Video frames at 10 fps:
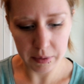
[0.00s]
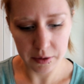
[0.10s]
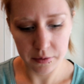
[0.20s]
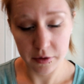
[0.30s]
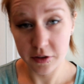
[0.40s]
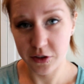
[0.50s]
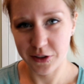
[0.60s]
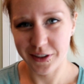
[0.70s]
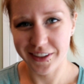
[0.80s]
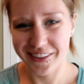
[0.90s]
pair this
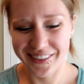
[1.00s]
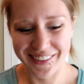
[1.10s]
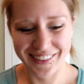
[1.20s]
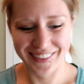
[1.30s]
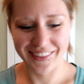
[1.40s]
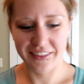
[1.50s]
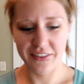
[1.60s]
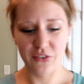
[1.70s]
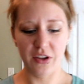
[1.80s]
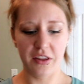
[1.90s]
shirt
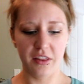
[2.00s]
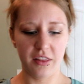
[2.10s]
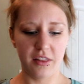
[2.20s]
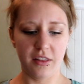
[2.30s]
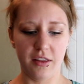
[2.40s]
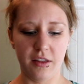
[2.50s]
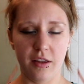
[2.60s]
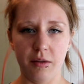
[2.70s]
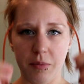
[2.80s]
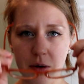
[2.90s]
with
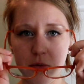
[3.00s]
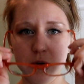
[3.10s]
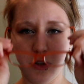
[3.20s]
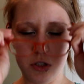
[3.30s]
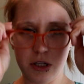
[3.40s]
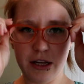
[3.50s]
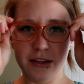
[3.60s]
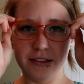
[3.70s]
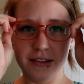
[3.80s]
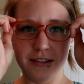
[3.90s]
my orange
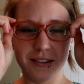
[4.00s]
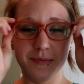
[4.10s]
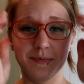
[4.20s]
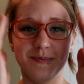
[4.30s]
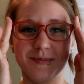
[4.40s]
glasses,